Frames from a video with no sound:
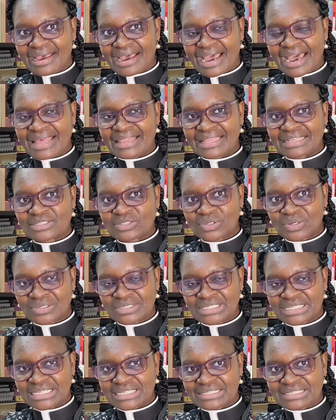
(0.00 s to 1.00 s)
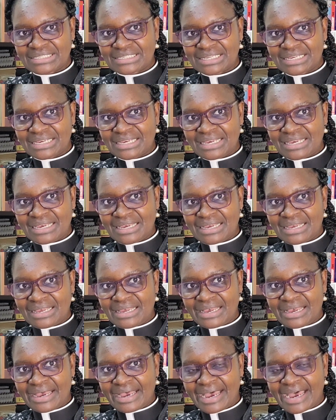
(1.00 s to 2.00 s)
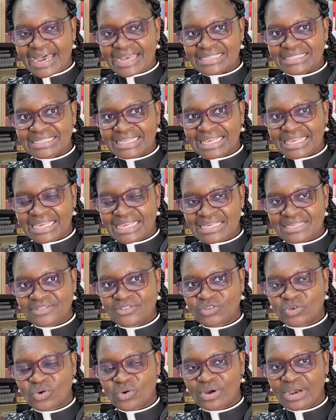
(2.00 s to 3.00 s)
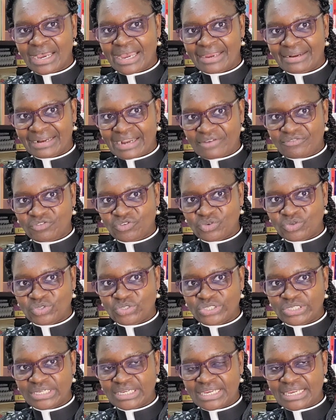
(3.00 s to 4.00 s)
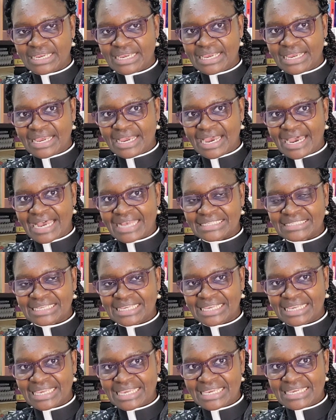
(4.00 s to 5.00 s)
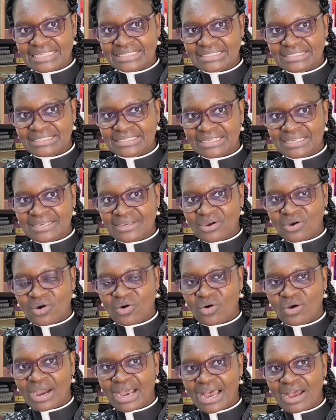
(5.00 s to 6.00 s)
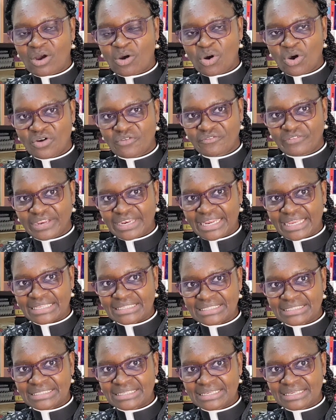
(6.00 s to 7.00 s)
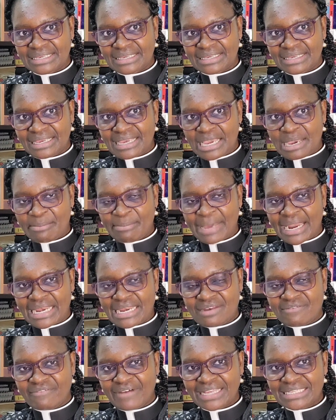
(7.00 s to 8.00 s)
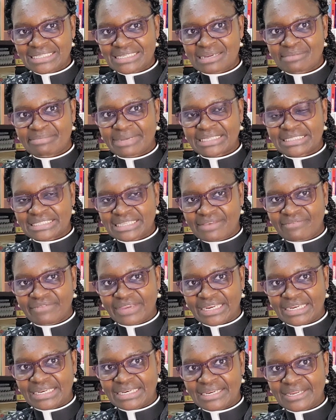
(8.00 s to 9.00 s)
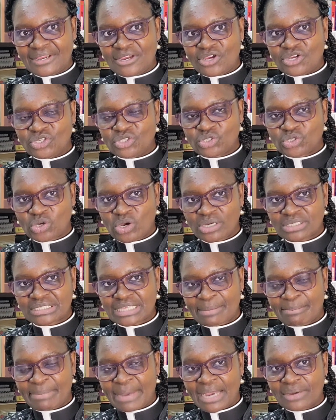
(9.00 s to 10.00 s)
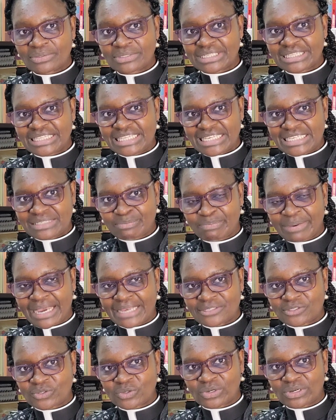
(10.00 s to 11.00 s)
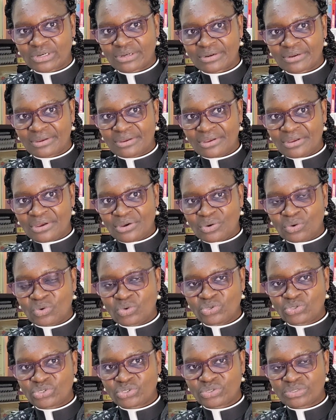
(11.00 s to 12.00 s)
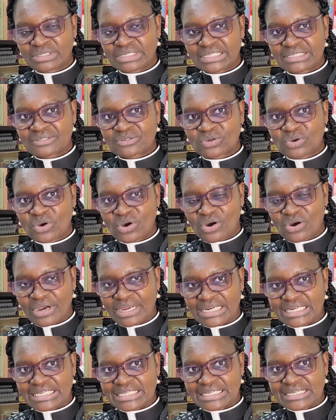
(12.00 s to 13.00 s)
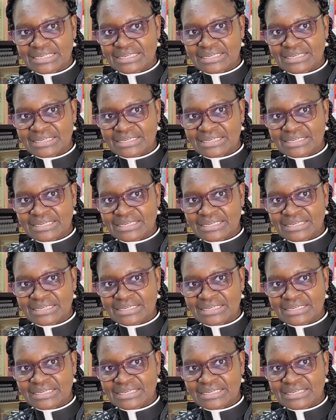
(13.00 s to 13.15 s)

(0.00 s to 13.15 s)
other sources, as his or her refuge, as his or her confidence. But in verse number 7, talks about this person who chooses God